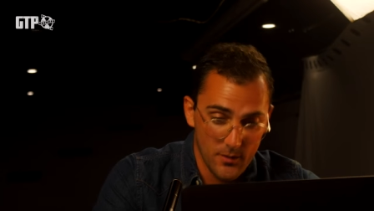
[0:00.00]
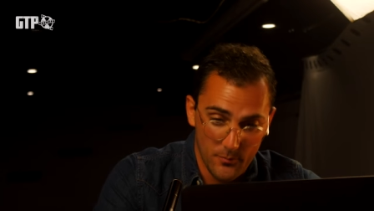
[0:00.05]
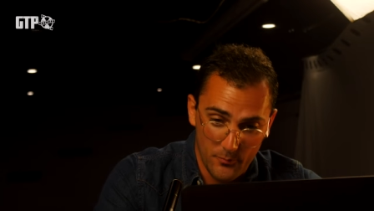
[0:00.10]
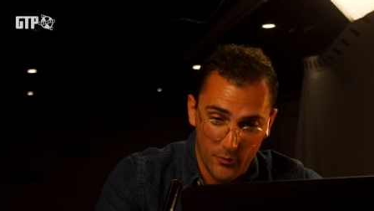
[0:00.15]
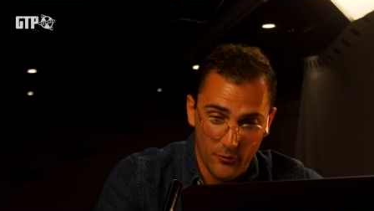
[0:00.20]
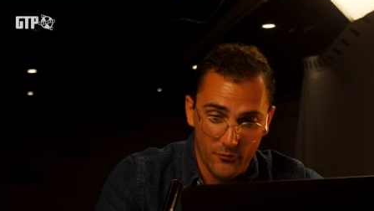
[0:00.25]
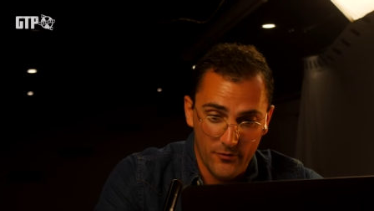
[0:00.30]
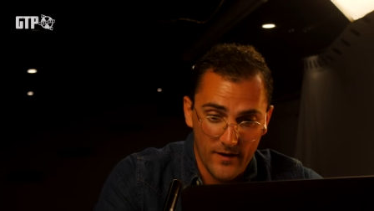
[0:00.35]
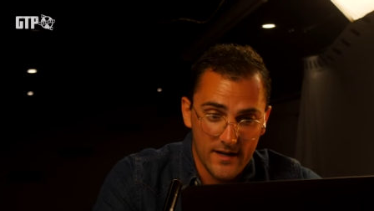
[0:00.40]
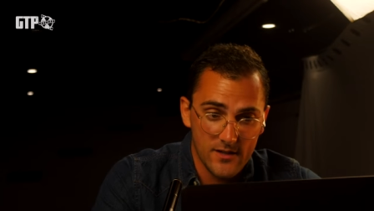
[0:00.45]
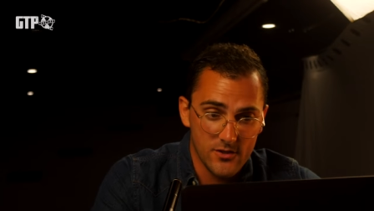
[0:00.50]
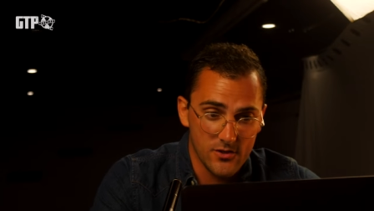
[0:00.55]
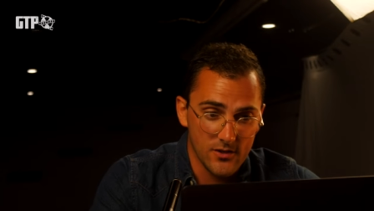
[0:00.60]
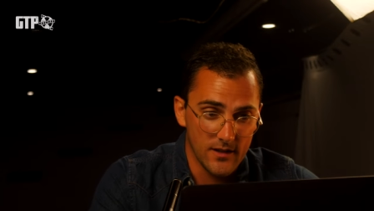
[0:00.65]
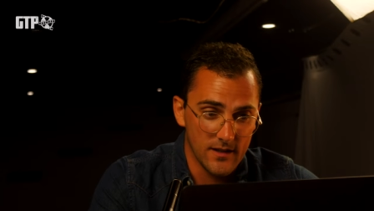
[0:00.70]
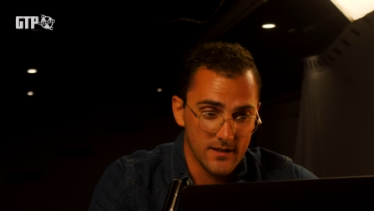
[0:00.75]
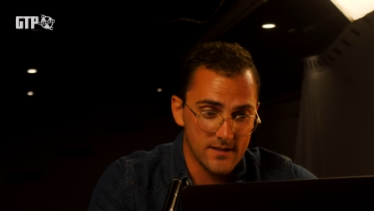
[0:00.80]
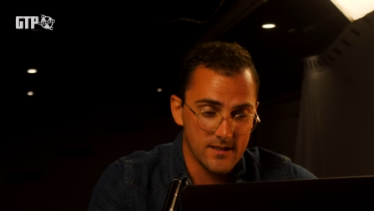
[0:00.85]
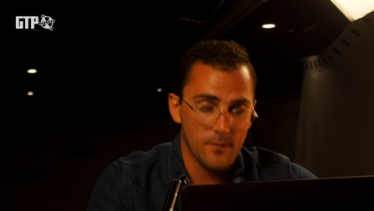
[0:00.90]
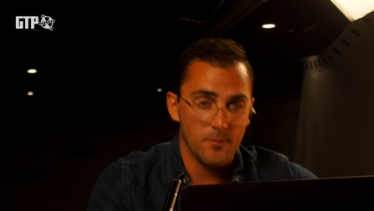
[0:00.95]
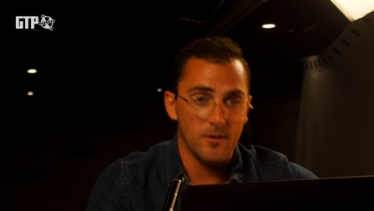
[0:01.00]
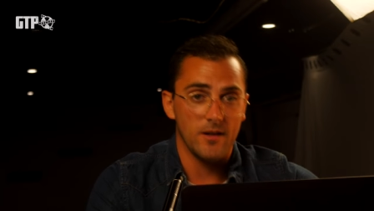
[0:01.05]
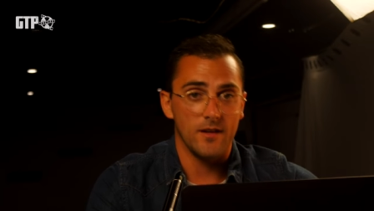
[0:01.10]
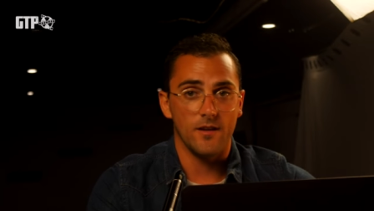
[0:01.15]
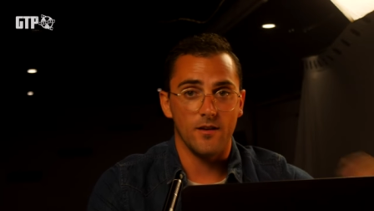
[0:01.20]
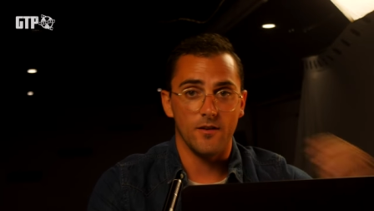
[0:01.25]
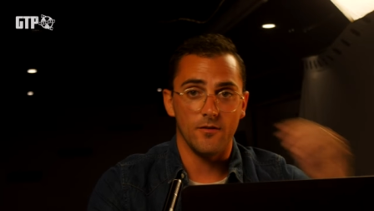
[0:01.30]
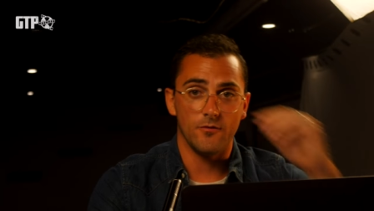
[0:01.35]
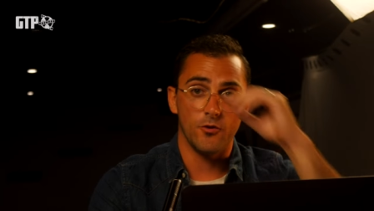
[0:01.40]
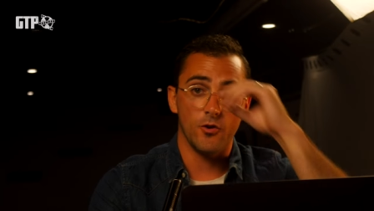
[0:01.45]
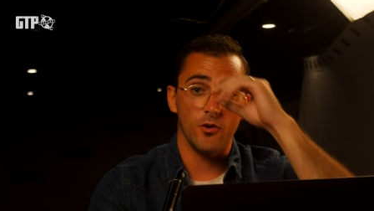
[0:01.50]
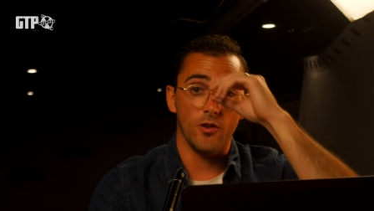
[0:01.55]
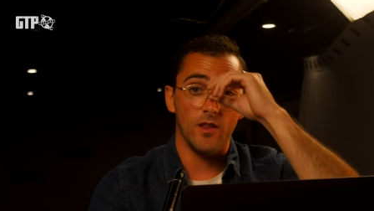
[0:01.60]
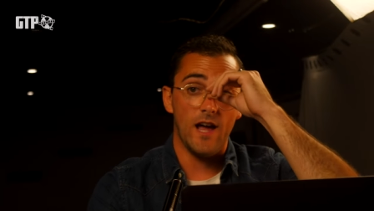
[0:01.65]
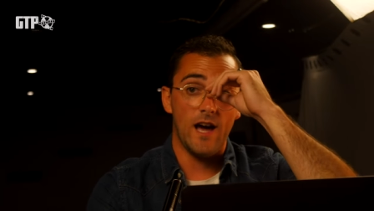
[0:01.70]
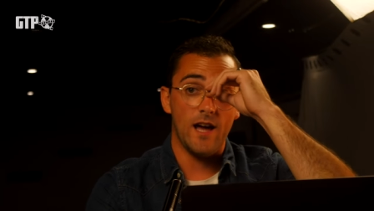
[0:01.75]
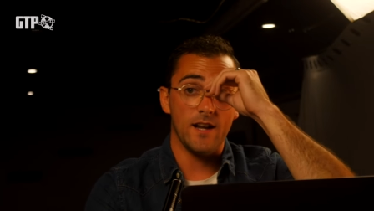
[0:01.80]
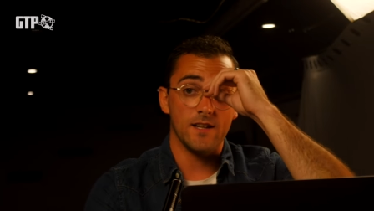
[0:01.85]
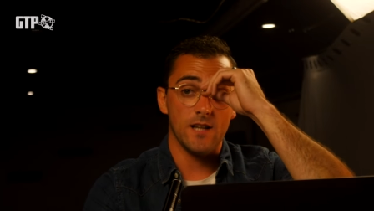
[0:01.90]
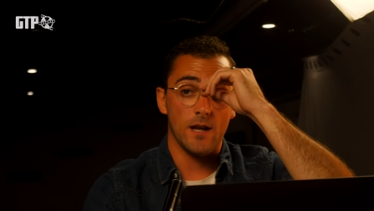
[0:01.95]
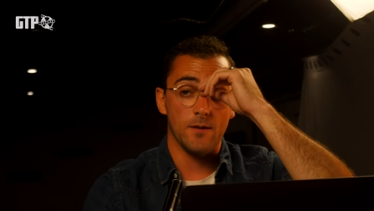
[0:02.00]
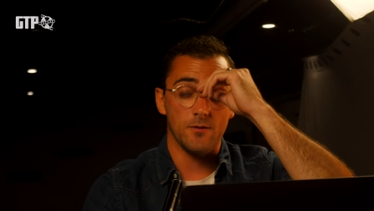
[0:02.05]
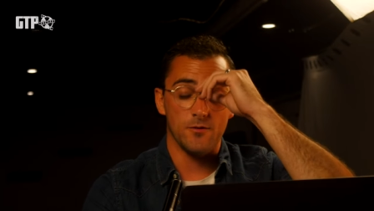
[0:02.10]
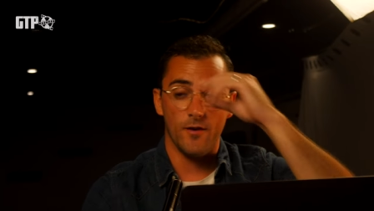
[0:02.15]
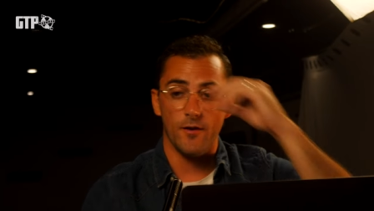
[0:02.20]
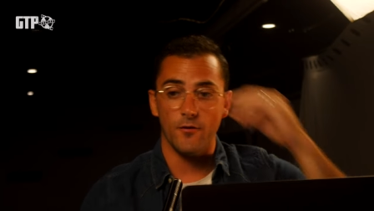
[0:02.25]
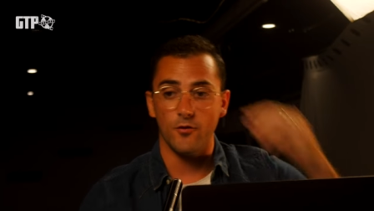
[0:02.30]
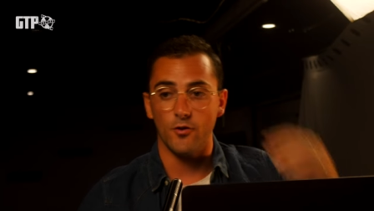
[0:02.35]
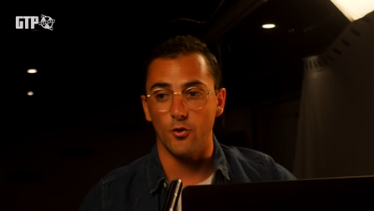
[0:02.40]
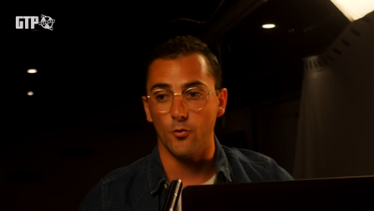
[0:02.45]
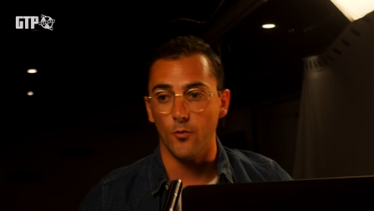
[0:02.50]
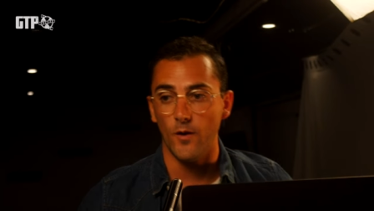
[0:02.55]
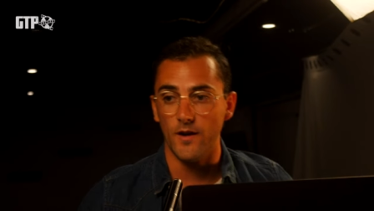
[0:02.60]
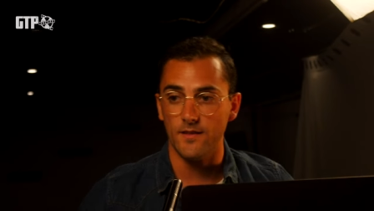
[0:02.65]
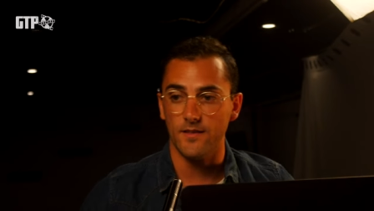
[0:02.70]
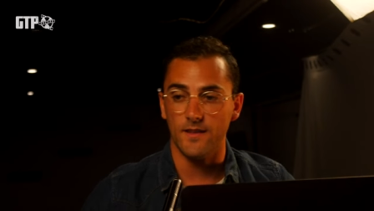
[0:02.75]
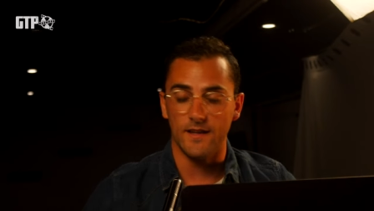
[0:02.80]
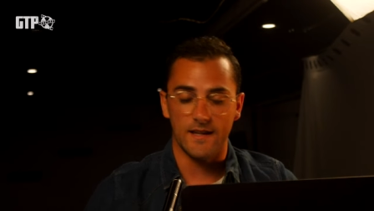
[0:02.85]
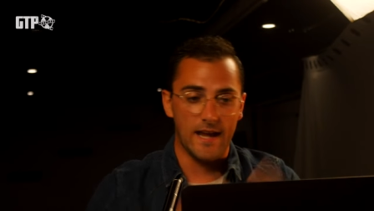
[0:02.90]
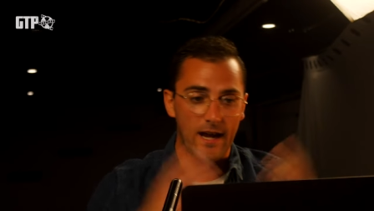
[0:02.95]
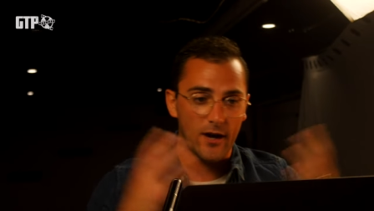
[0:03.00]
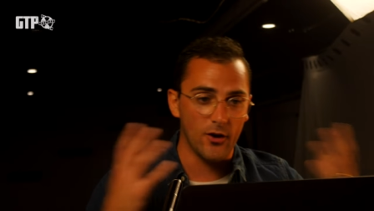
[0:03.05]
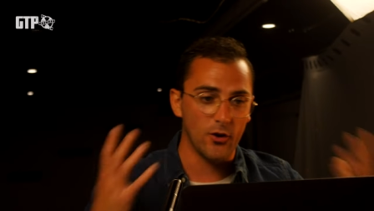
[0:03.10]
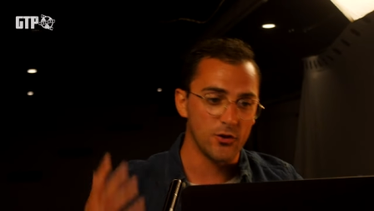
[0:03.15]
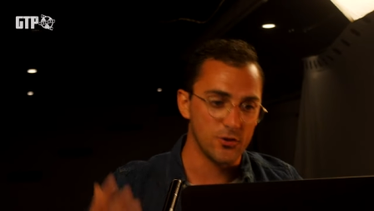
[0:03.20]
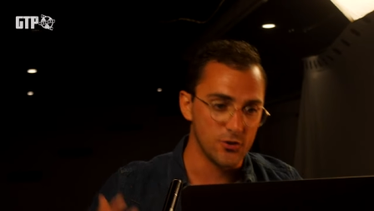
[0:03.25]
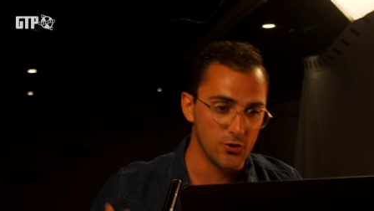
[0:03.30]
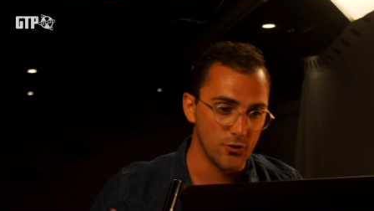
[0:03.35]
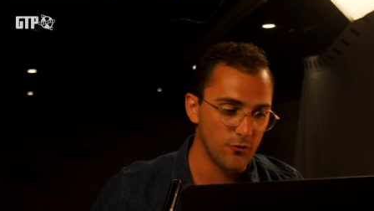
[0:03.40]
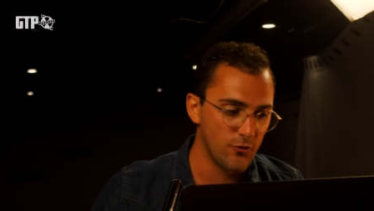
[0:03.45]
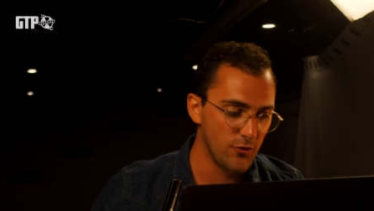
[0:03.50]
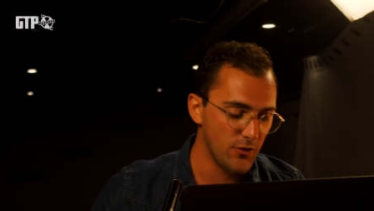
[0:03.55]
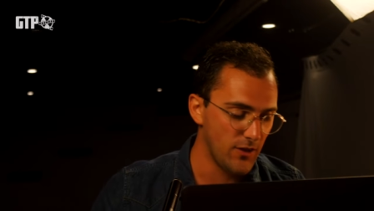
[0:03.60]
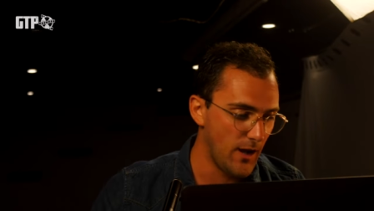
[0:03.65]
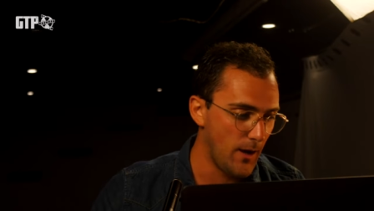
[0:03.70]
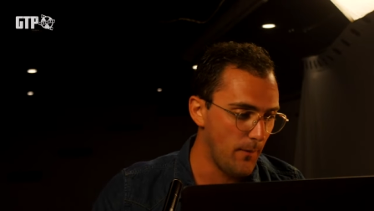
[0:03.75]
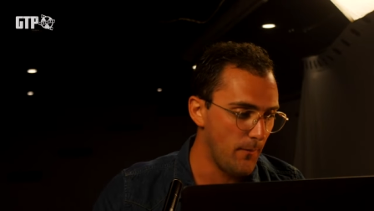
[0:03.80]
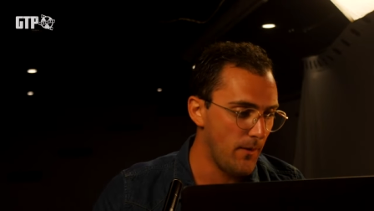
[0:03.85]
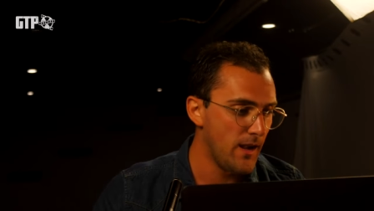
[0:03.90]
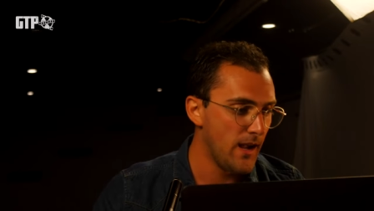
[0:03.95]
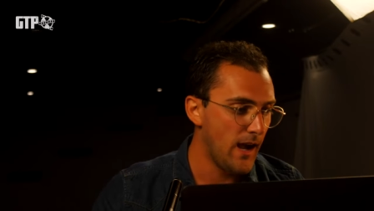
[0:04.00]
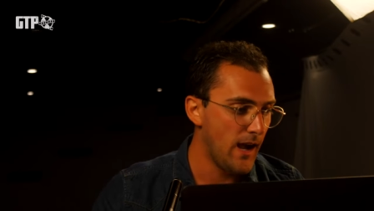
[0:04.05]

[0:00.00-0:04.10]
The perfectionist, I mean, uh, for a lot of times, if I were going to write the character for them,